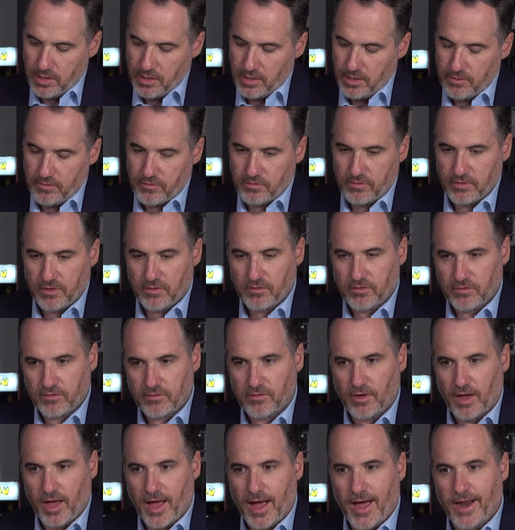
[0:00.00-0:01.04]
It's
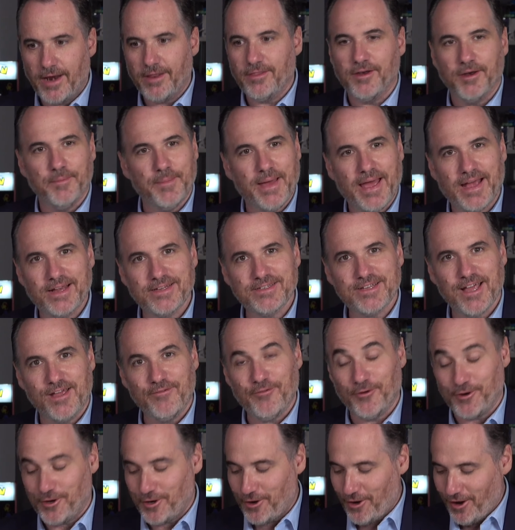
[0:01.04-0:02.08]
harder than a MagSafe
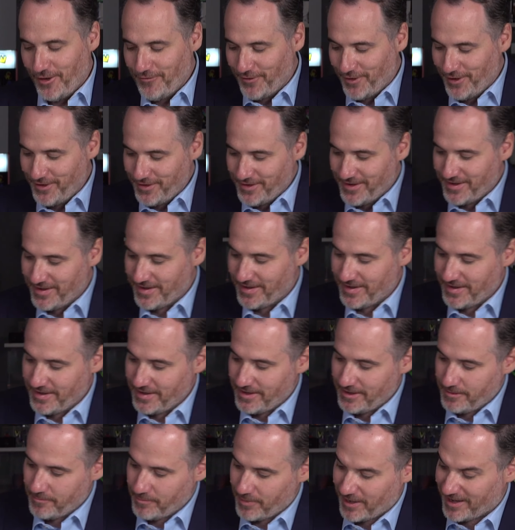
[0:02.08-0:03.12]
on an iPhone,
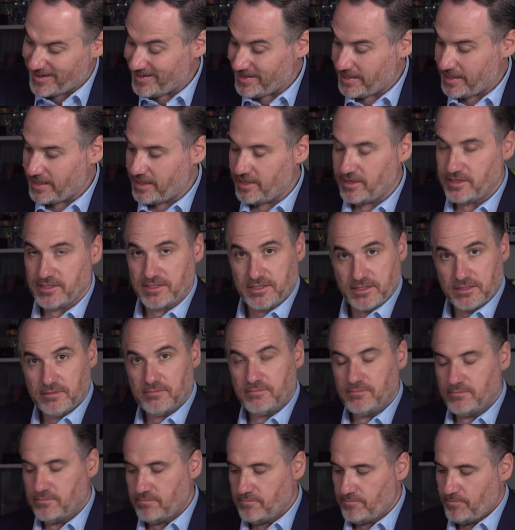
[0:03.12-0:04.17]
but it is
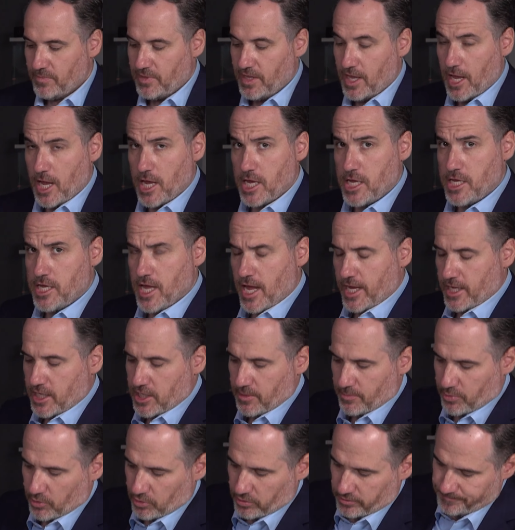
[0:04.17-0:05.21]

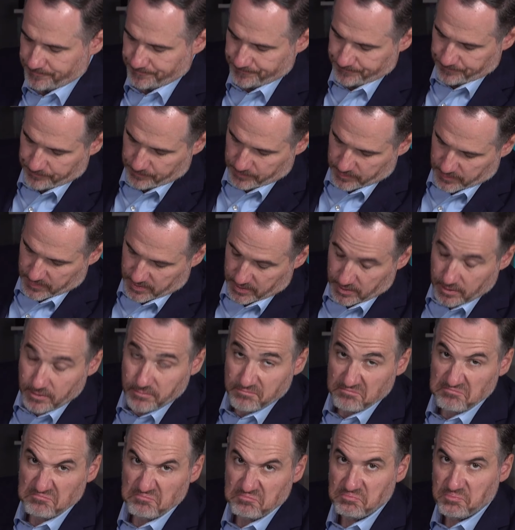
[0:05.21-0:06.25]
yankable,
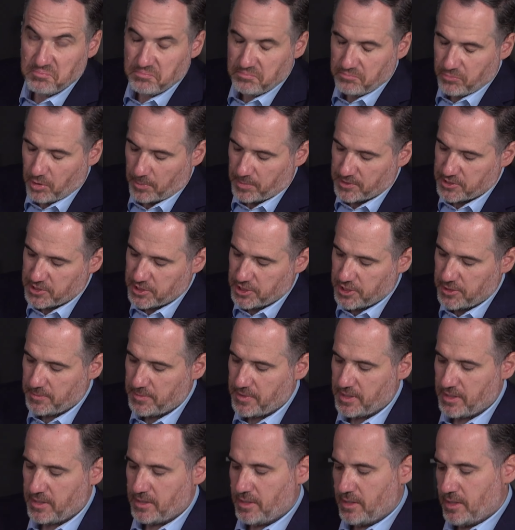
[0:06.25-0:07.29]
proper term,
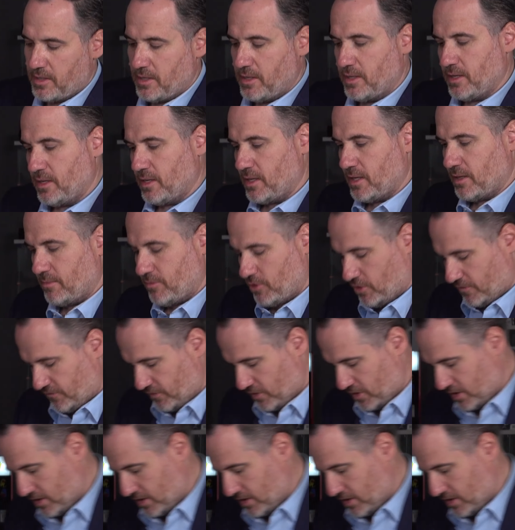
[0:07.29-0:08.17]
and off you